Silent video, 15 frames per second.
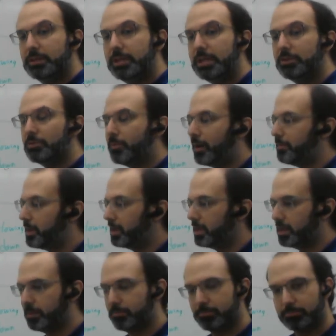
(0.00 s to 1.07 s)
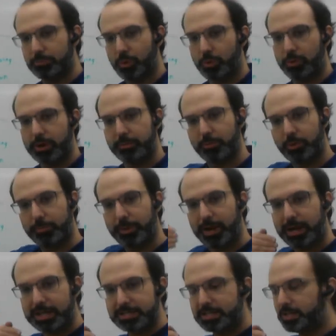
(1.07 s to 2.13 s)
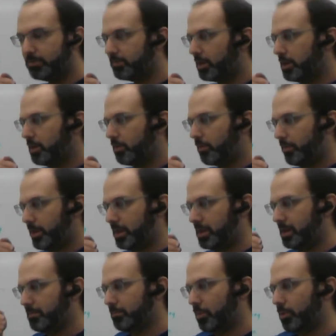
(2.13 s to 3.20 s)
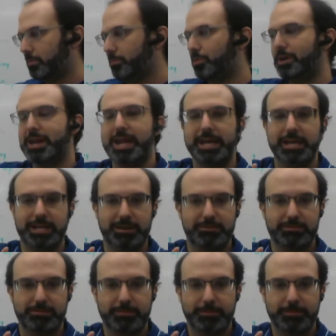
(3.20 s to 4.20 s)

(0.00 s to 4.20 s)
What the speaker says: either by making it more and more positive or making it more and more negative.